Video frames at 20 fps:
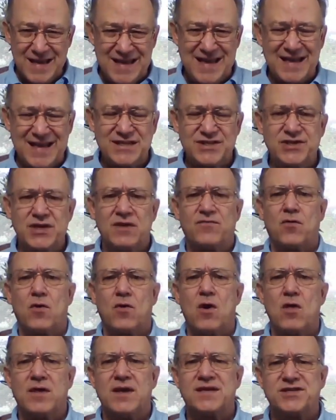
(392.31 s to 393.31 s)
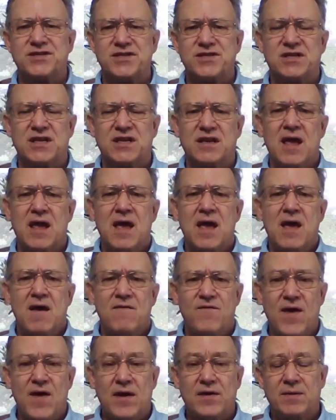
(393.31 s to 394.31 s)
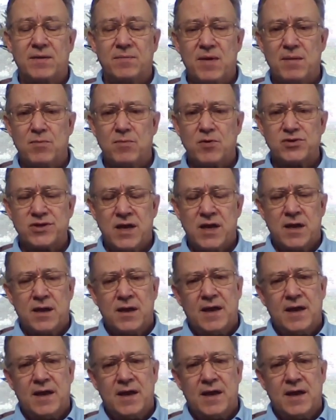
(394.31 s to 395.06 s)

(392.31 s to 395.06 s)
kicks in for all the existing founding members.